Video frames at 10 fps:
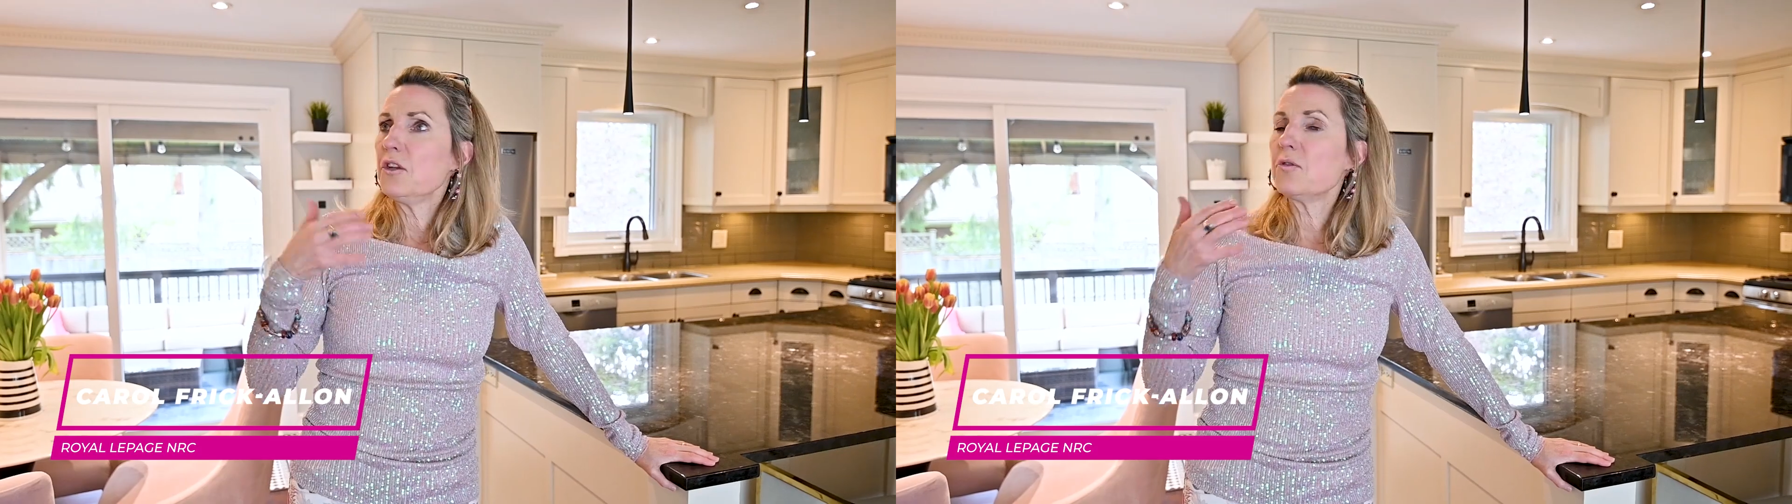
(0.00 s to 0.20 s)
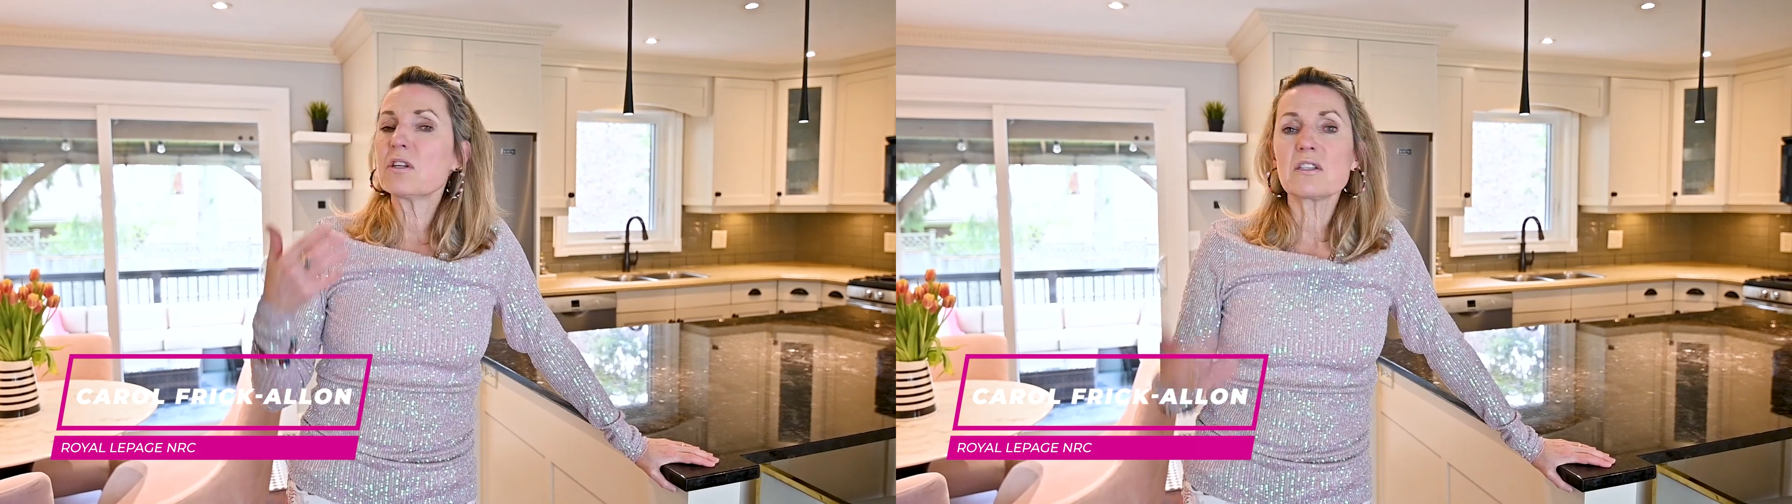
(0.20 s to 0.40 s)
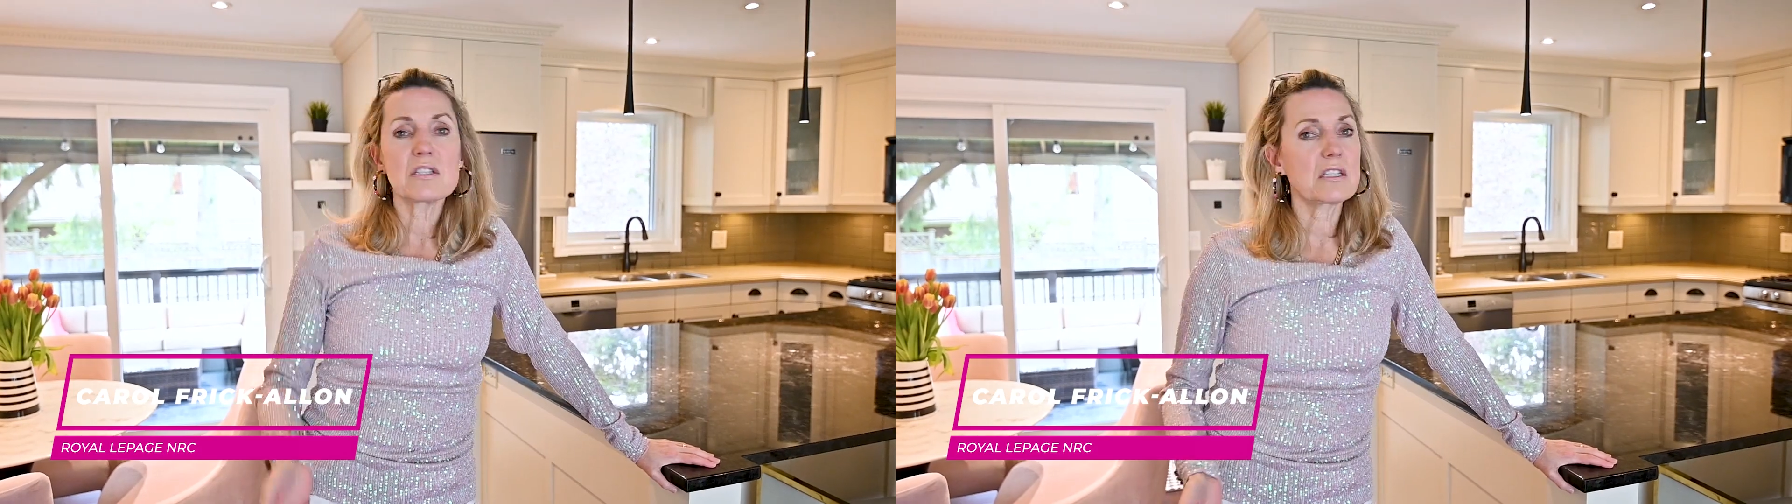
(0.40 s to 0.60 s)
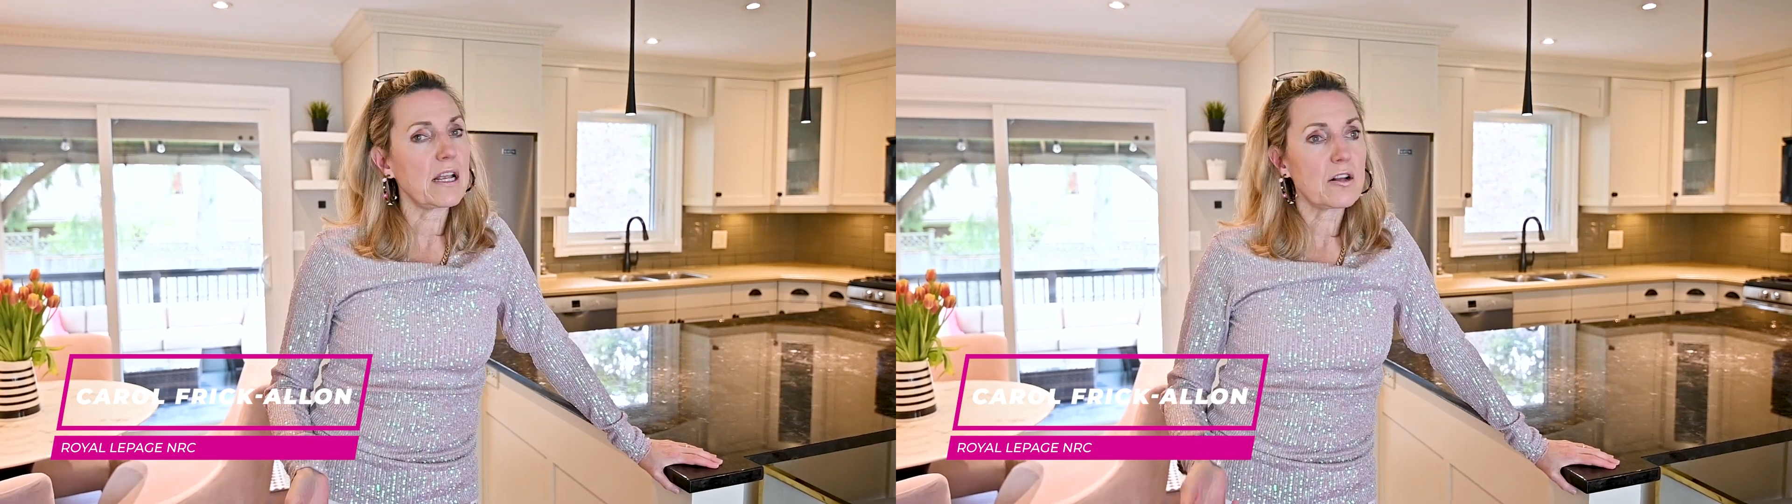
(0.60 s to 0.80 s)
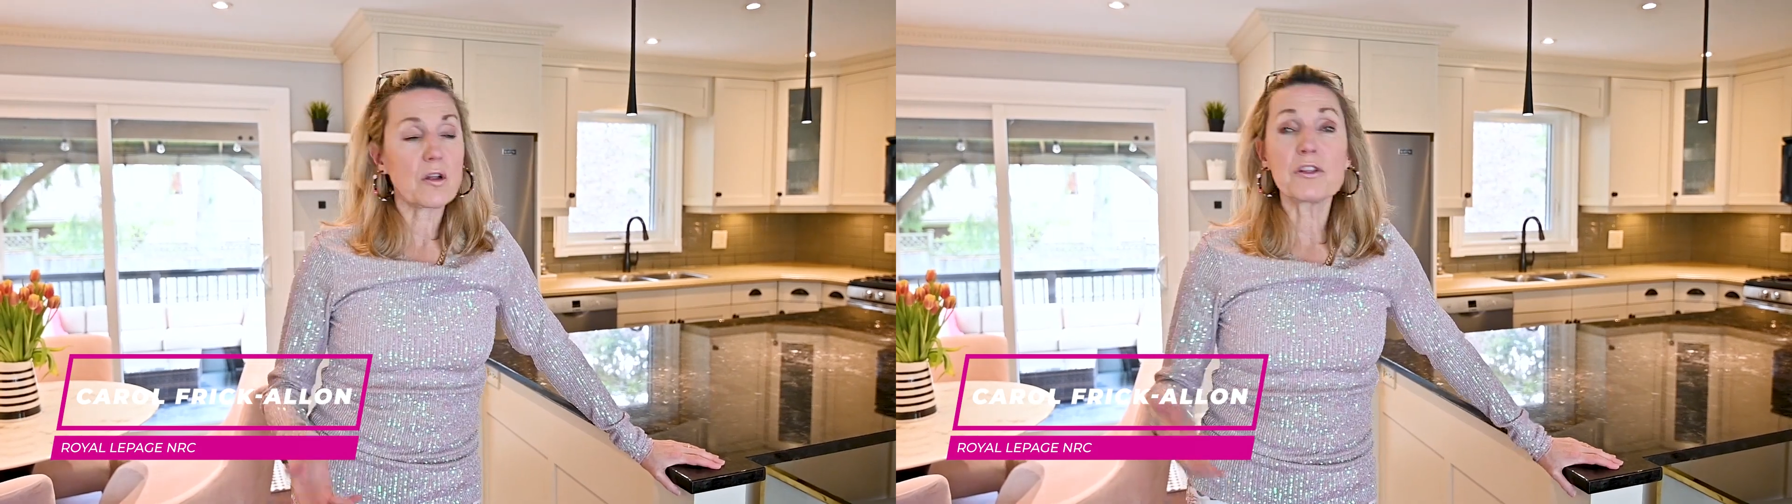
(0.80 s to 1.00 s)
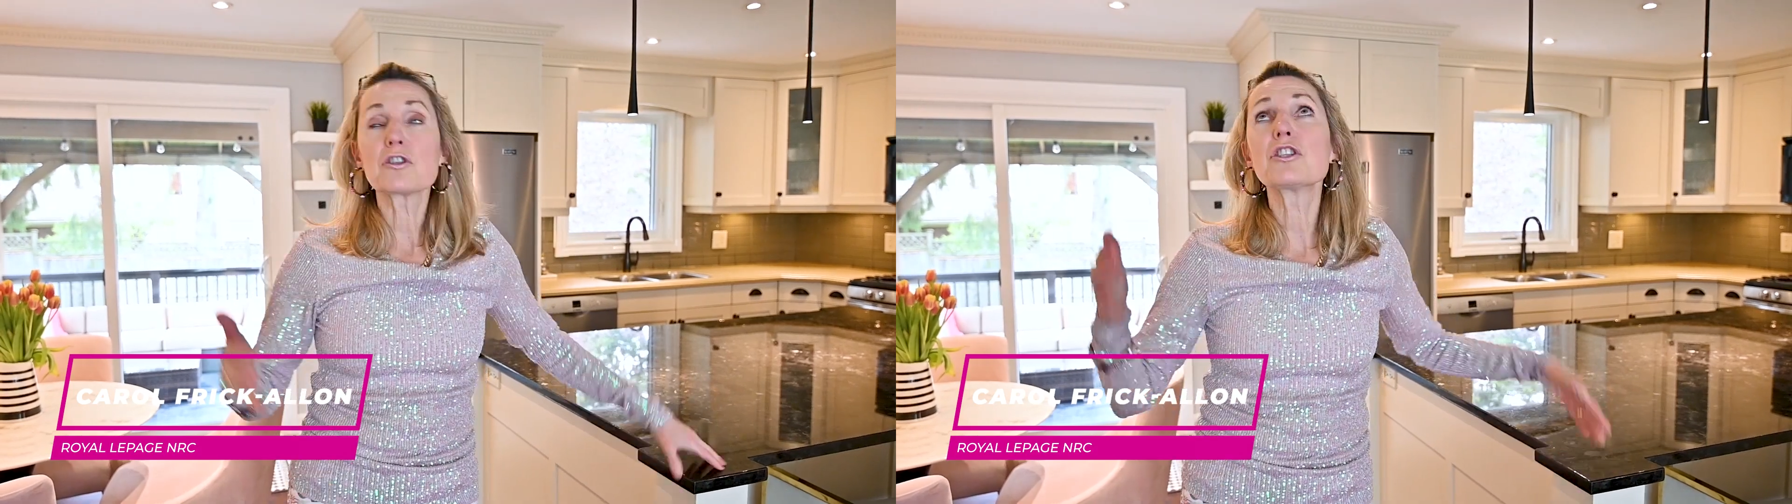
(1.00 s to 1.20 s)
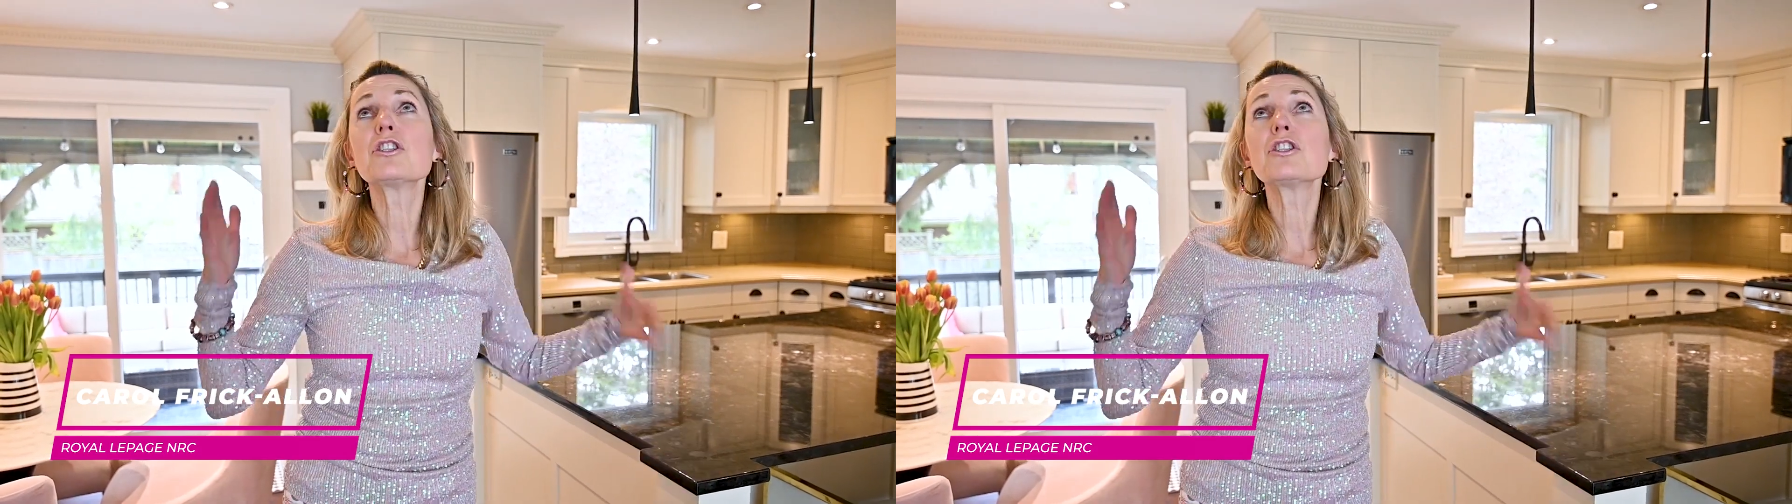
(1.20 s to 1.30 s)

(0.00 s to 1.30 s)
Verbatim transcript: You can cycle. There's